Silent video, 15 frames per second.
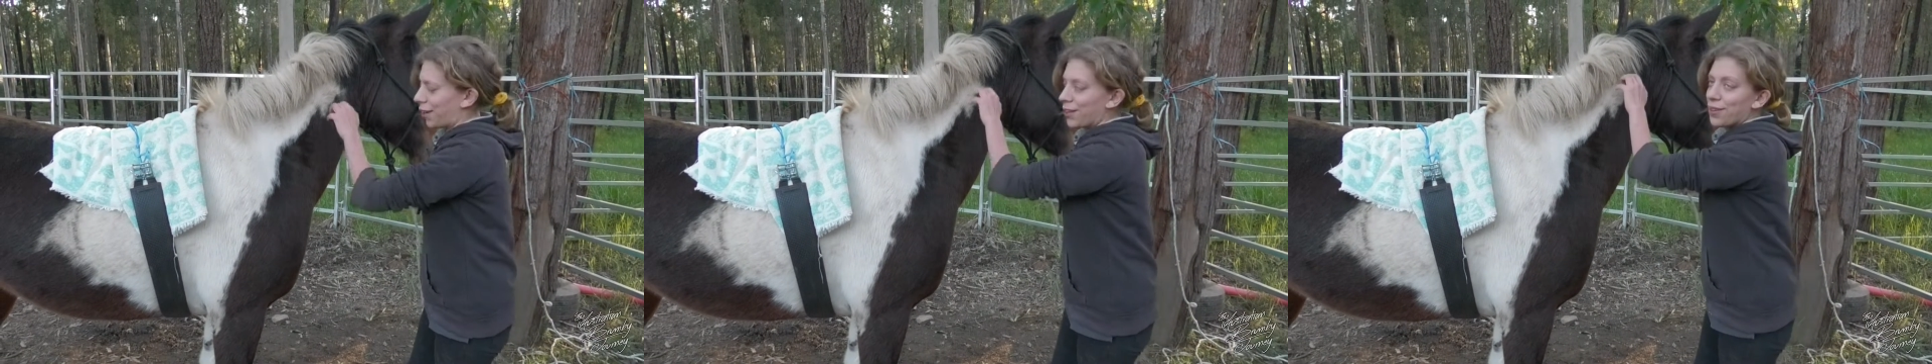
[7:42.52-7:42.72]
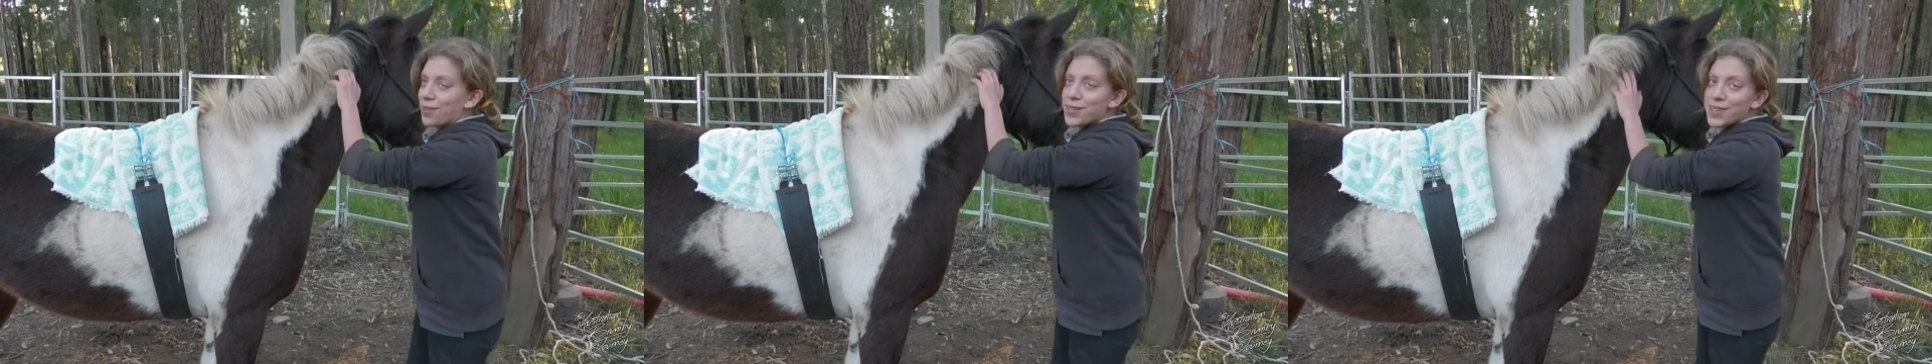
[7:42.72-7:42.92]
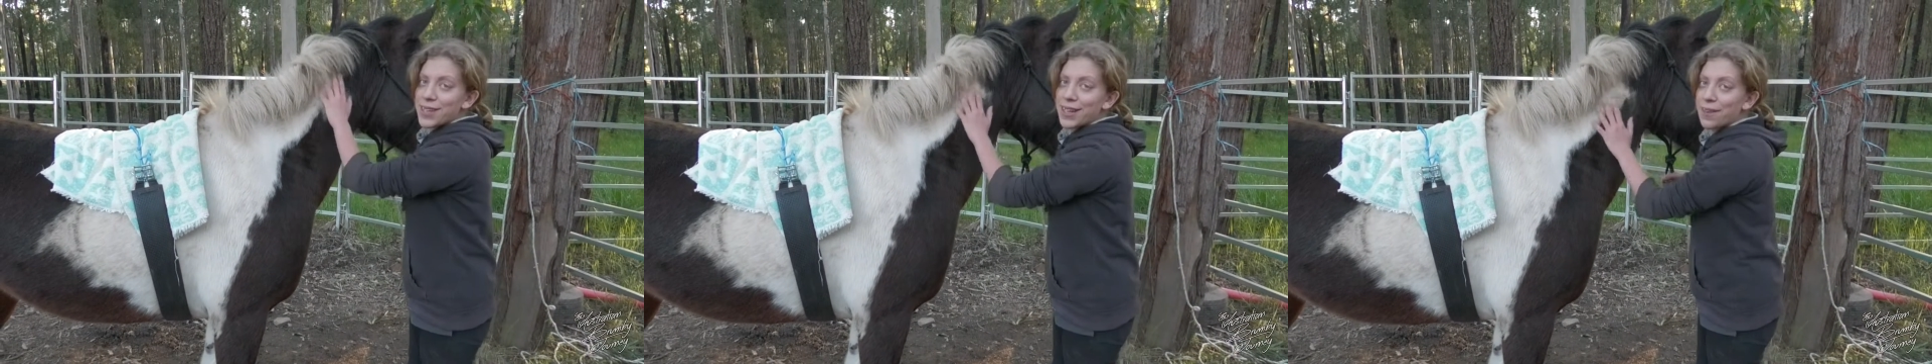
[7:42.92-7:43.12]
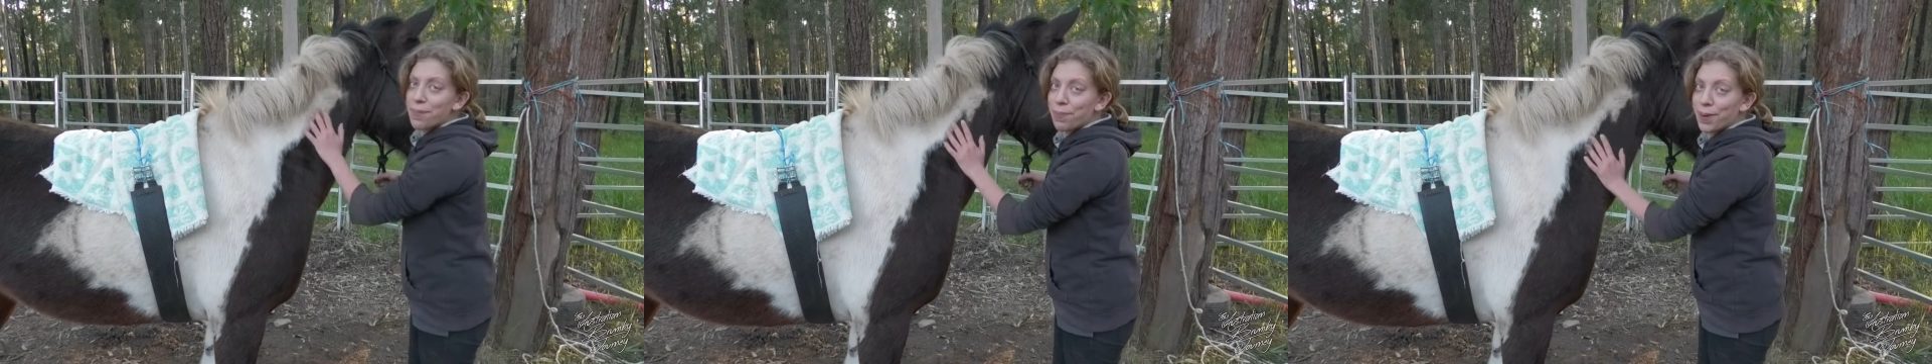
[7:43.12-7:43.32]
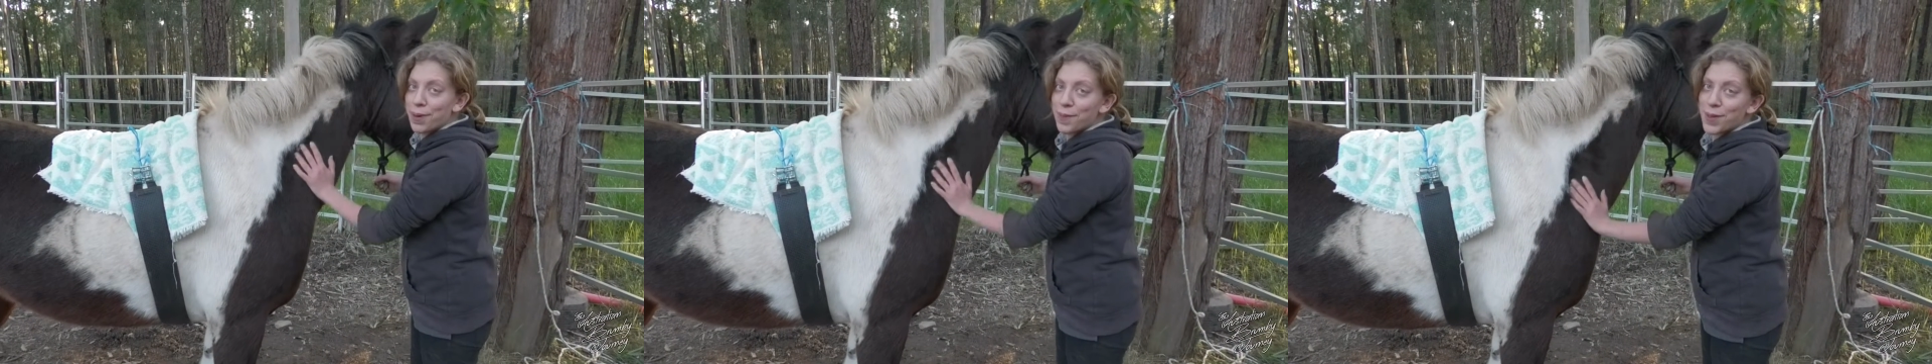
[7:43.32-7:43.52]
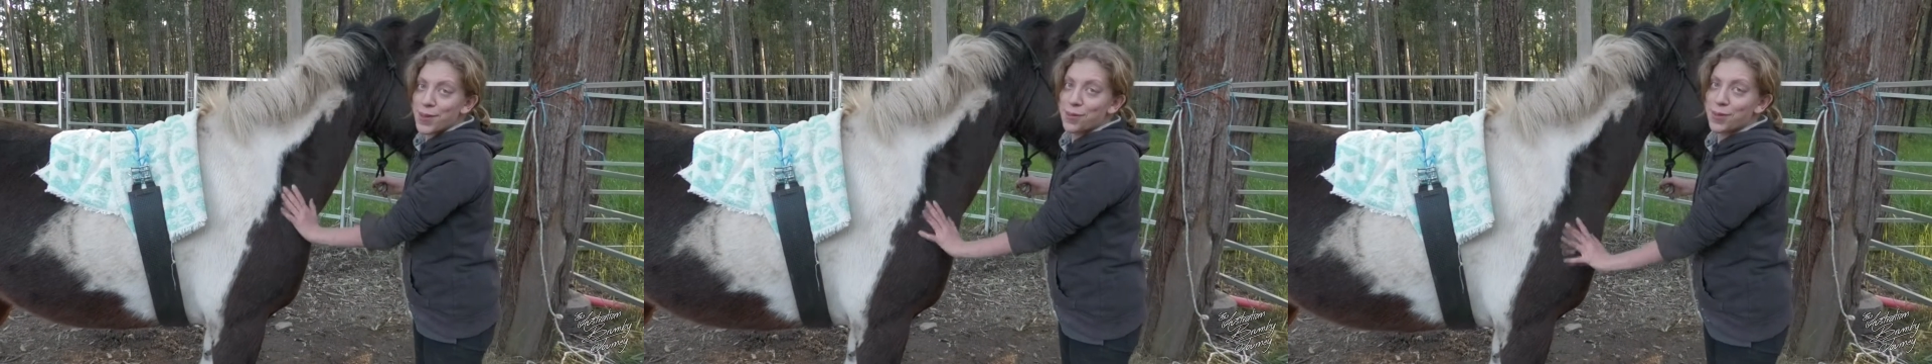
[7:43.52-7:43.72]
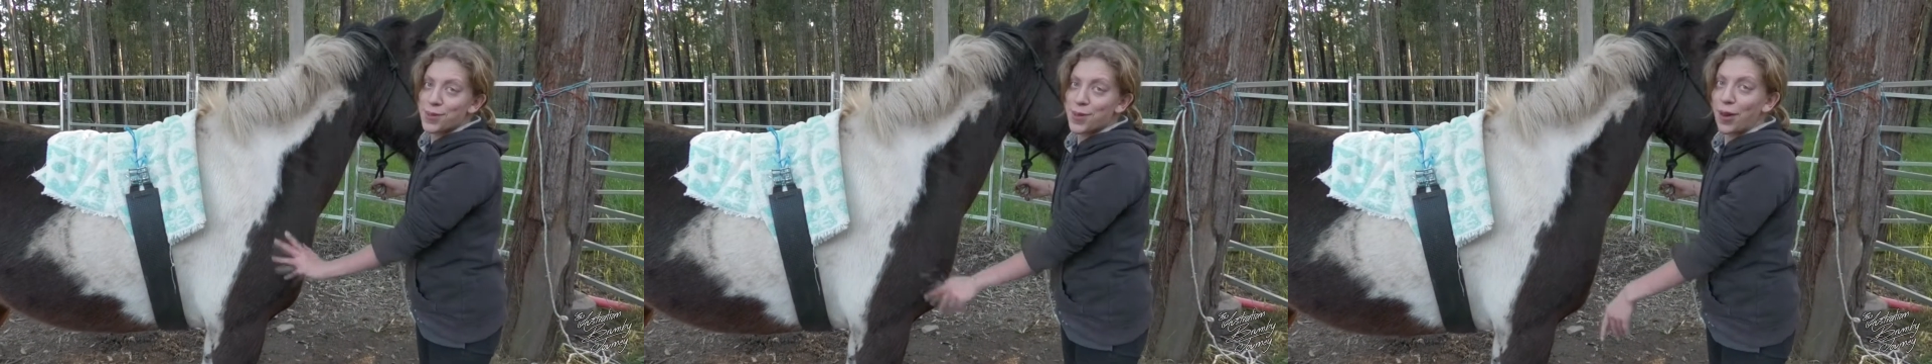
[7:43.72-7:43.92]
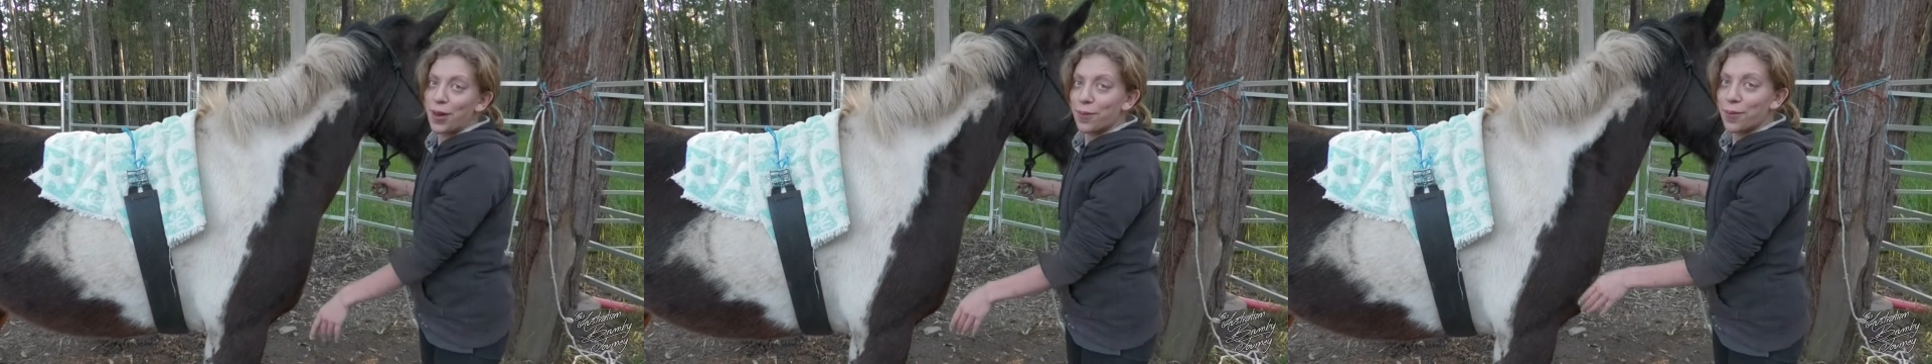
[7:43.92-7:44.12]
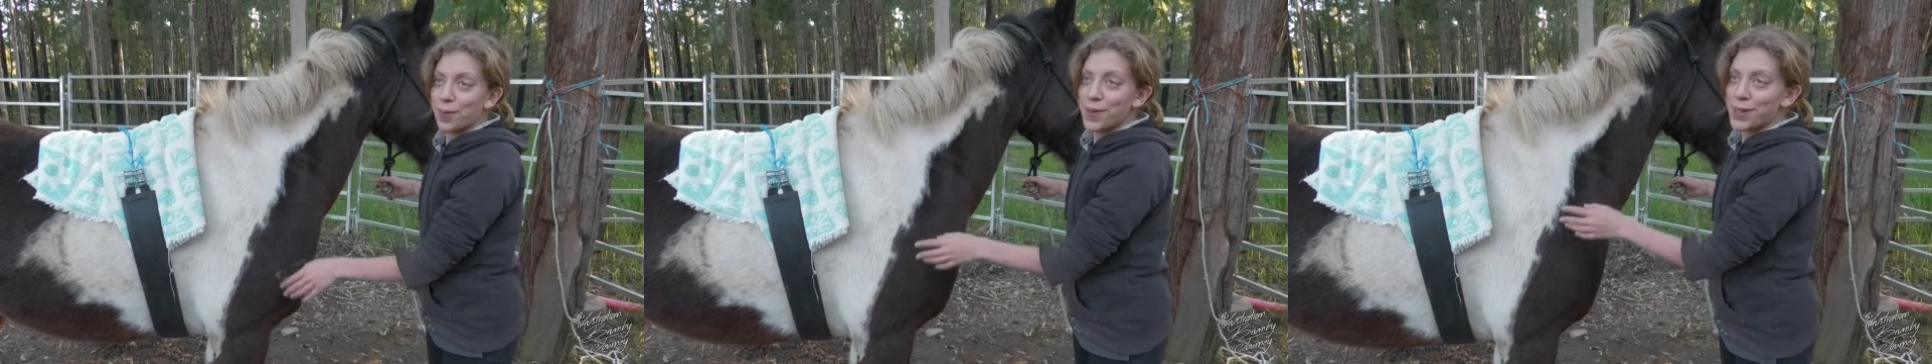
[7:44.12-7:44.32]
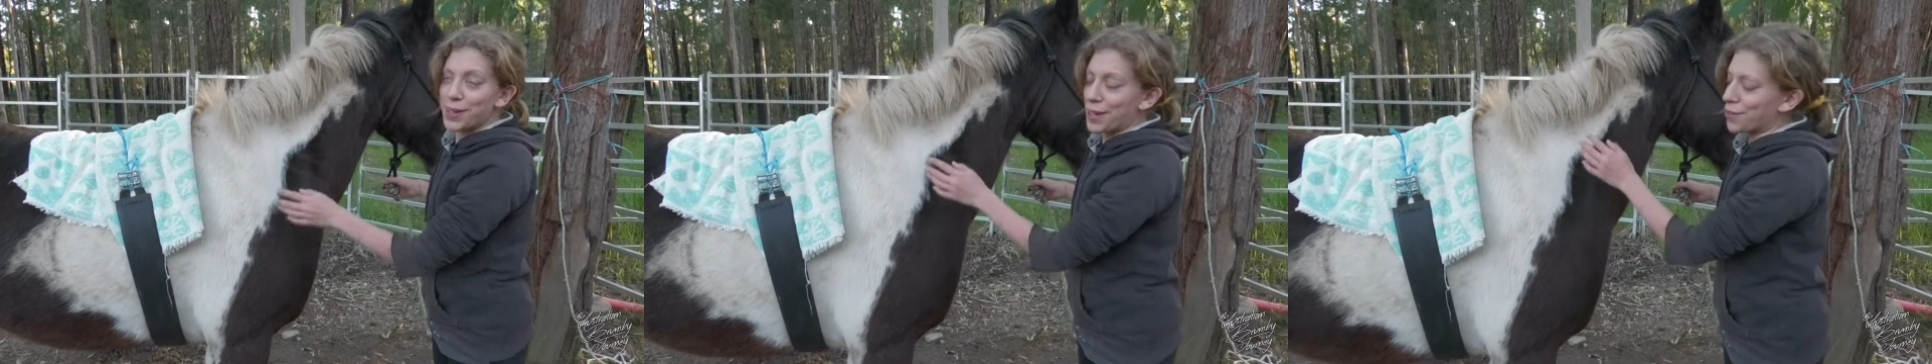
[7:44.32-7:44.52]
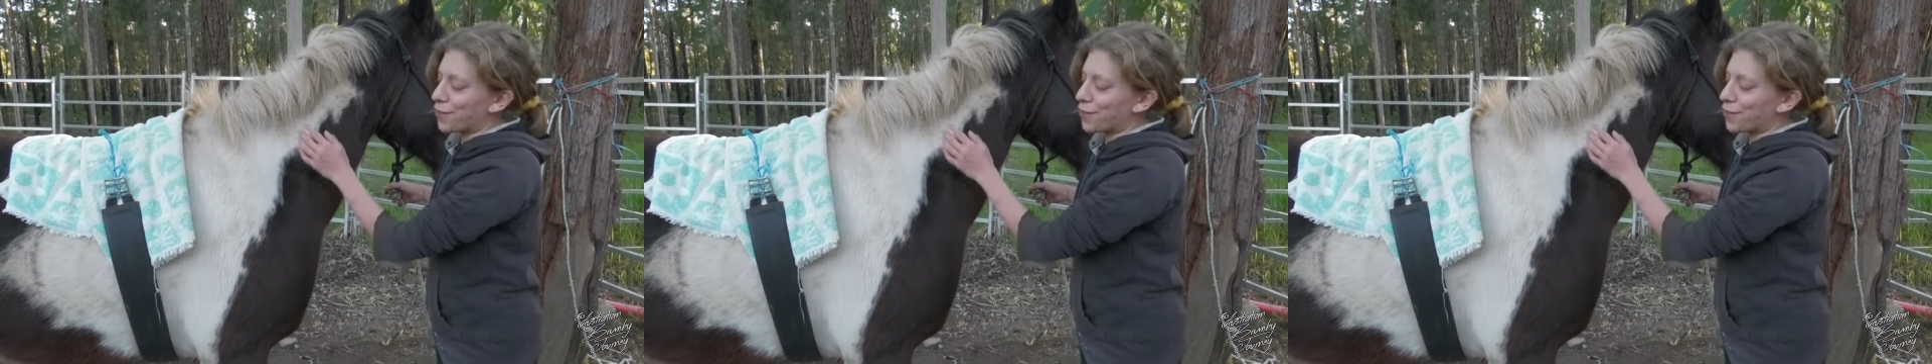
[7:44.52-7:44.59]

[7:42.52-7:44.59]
You'll see the previous result was less